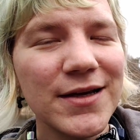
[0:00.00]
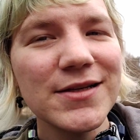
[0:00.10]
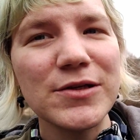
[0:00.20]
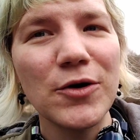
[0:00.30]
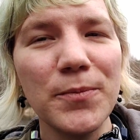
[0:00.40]

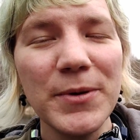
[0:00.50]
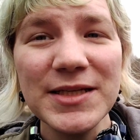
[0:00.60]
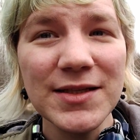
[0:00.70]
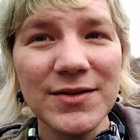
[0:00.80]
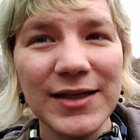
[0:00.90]
So
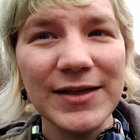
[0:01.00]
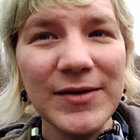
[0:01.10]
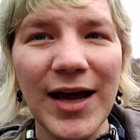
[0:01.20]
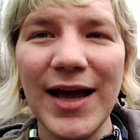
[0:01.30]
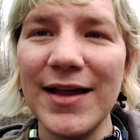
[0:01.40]
basically,
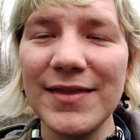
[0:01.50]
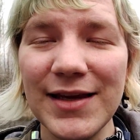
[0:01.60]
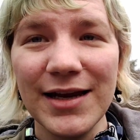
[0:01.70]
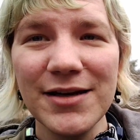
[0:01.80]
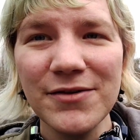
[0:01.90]
at the
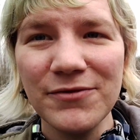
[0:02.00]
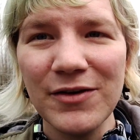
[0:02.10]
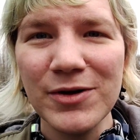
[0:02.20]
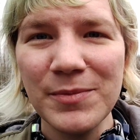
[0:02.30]
end of every